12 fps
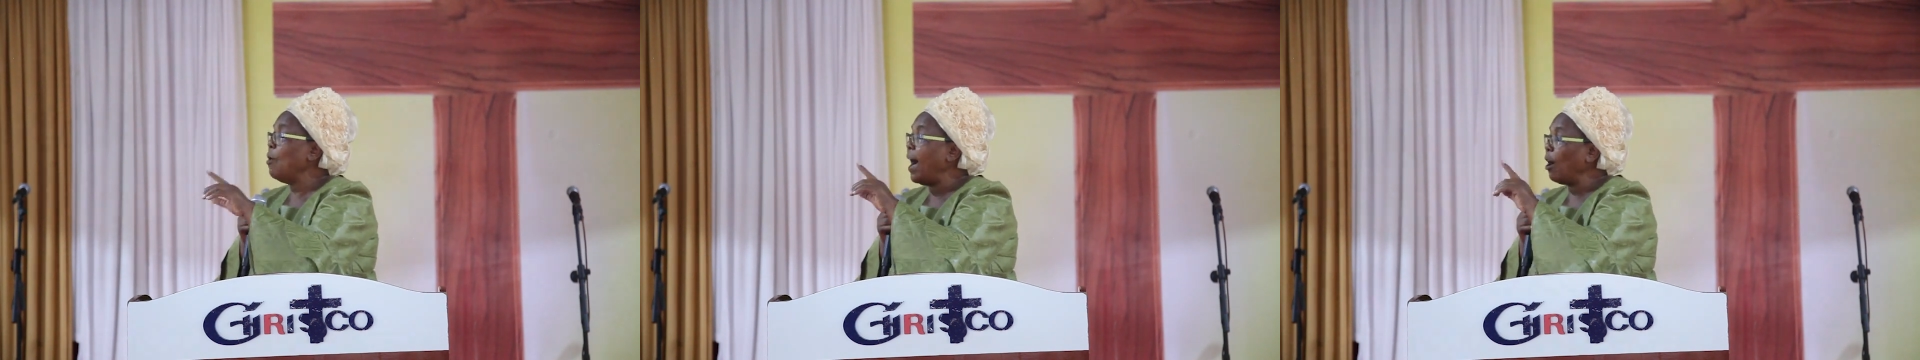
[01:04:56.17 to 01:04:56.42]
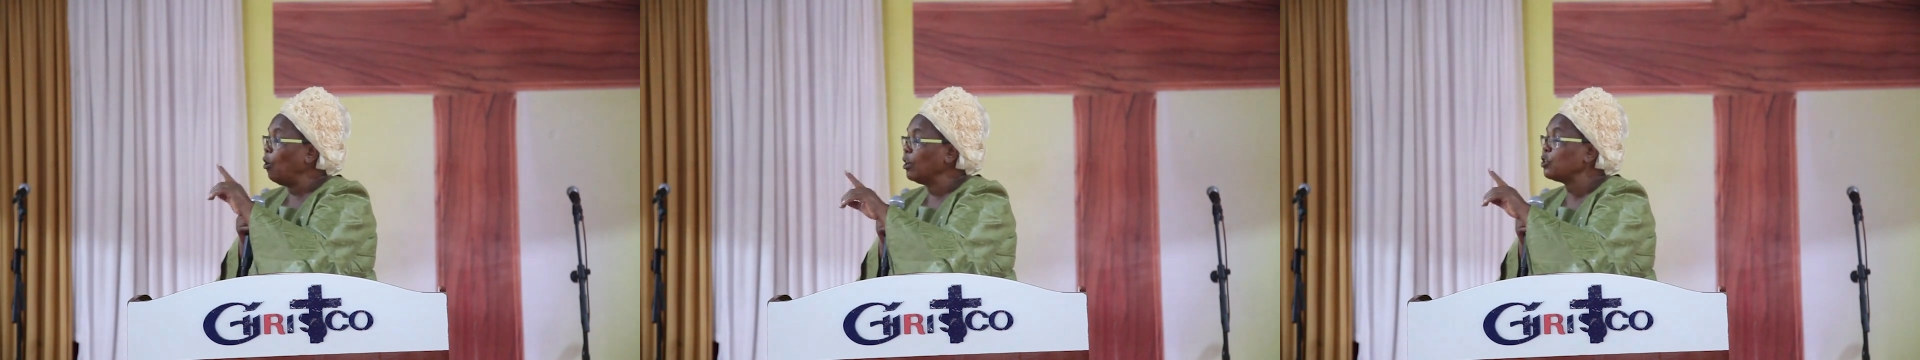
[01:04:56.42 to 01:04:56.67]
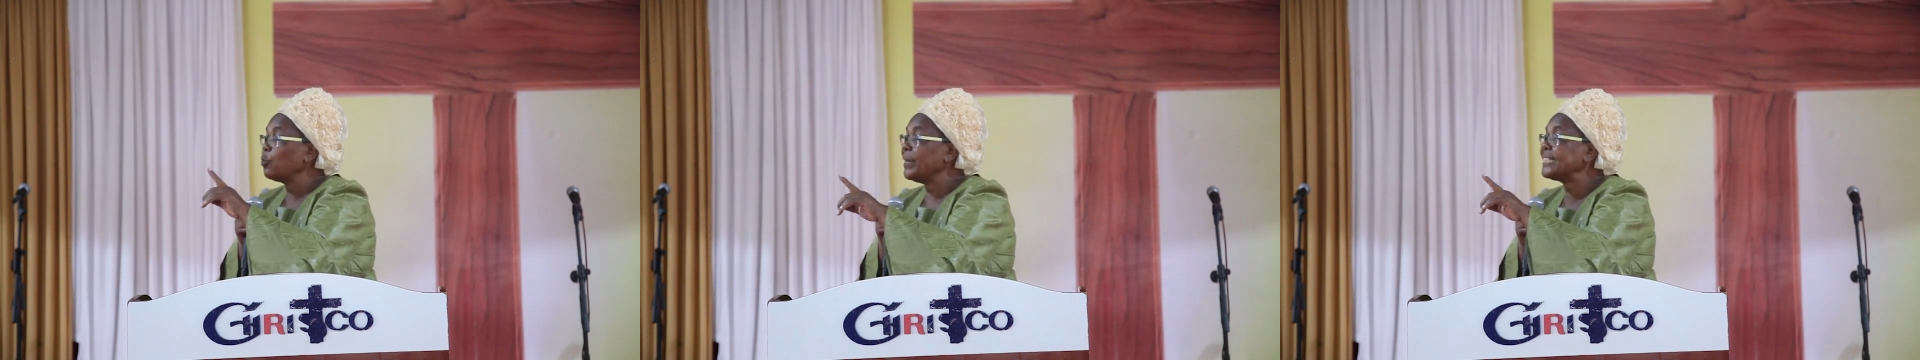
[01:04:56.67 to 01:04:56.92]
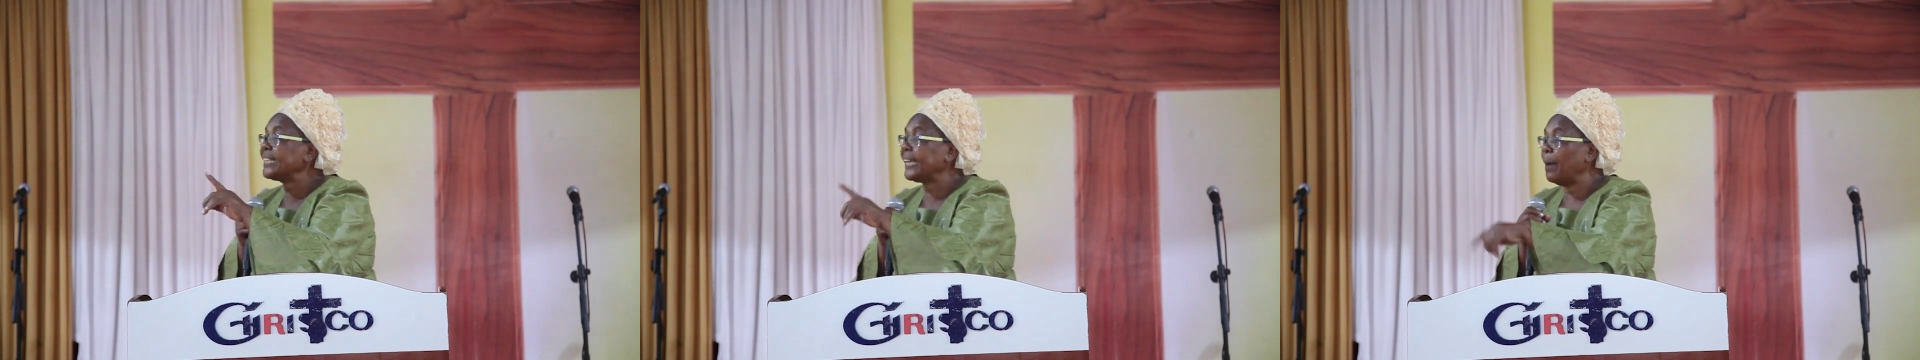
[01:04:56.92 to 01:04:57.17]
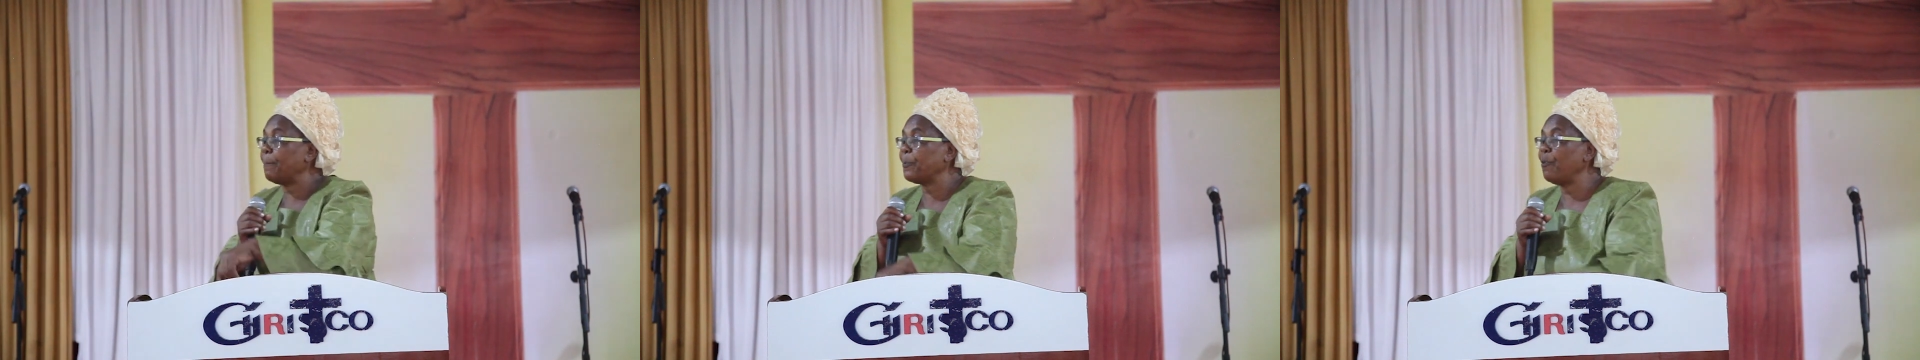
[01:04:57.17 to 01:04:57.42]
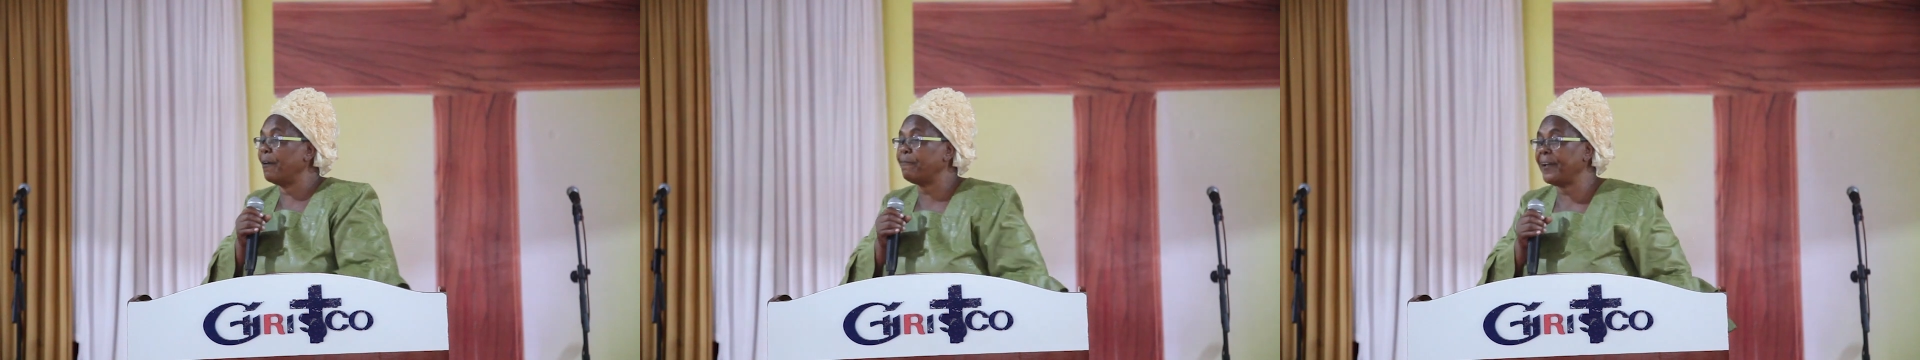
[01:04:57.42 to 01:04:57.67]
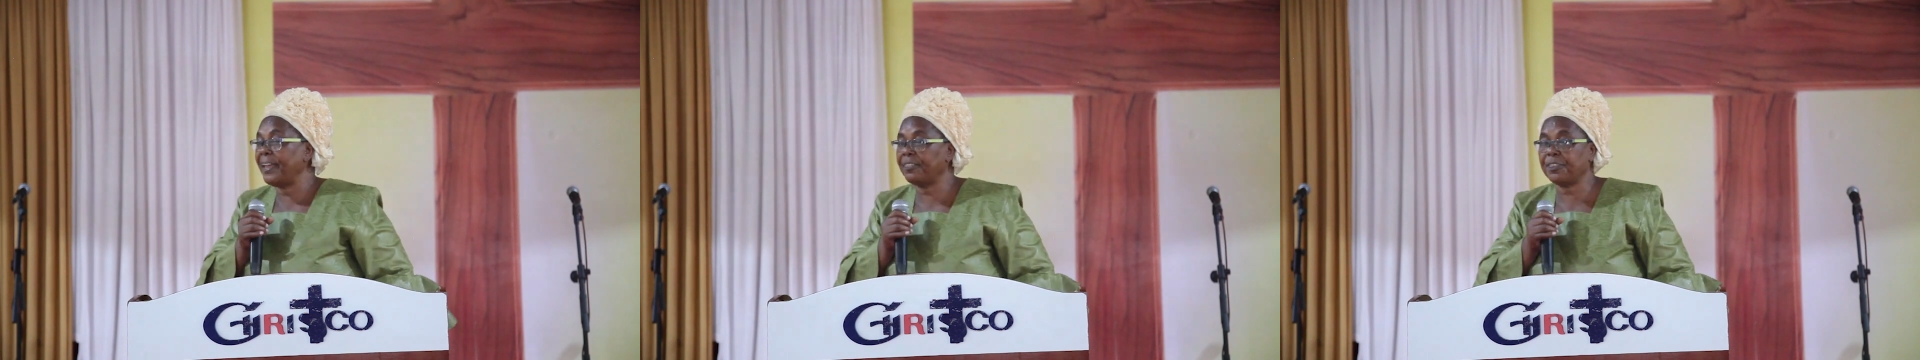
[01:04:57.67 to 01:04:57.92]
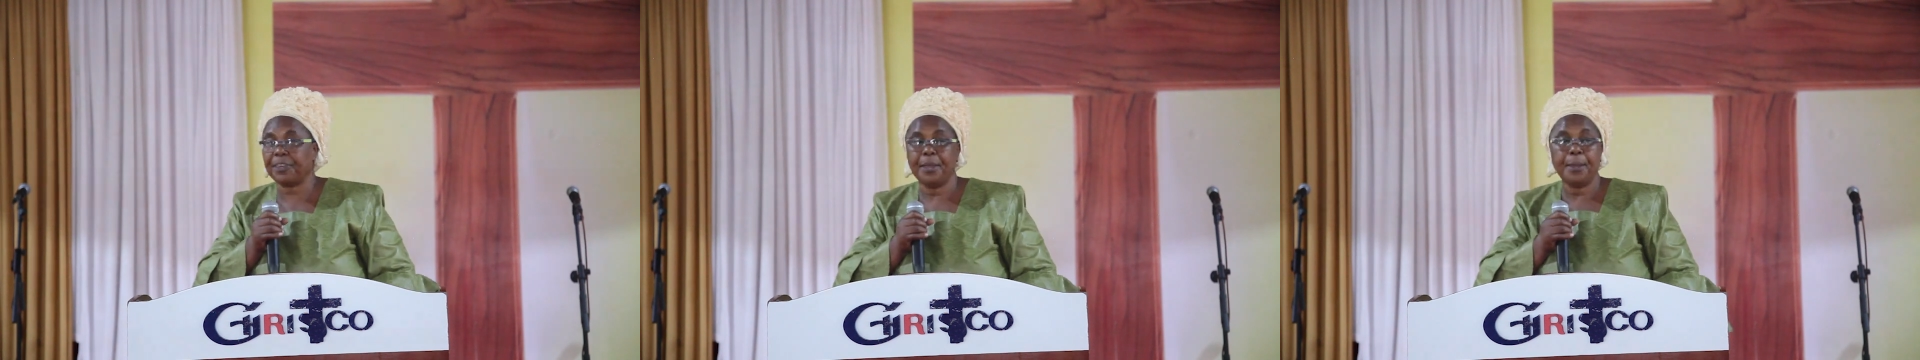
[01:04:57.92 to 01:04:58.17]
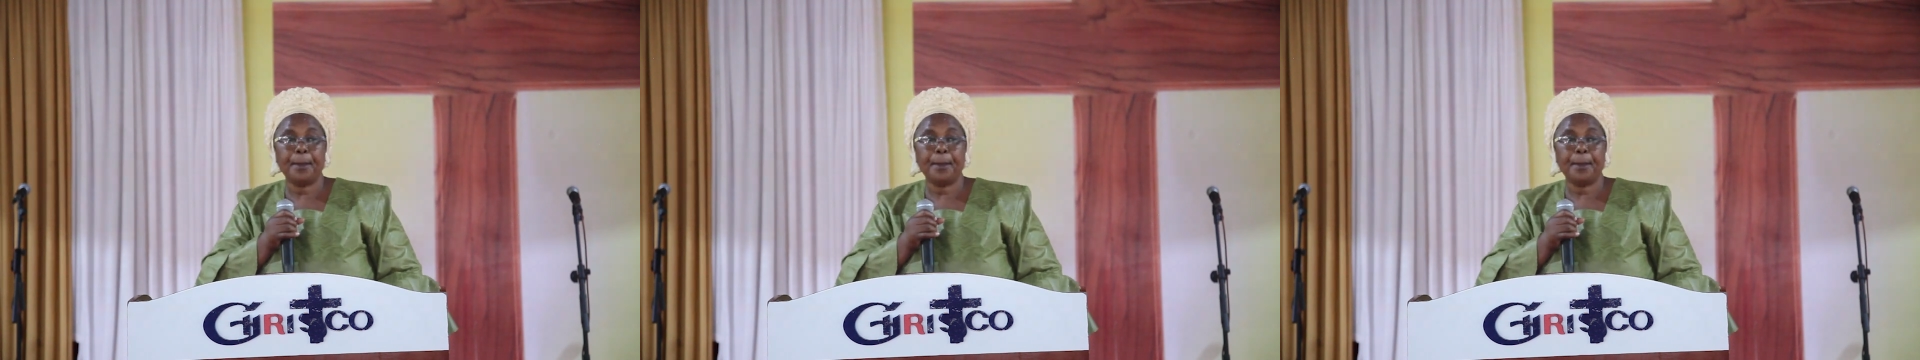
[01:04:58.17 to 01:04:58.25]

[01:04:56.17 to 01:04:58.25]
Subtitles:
are going to escape your faith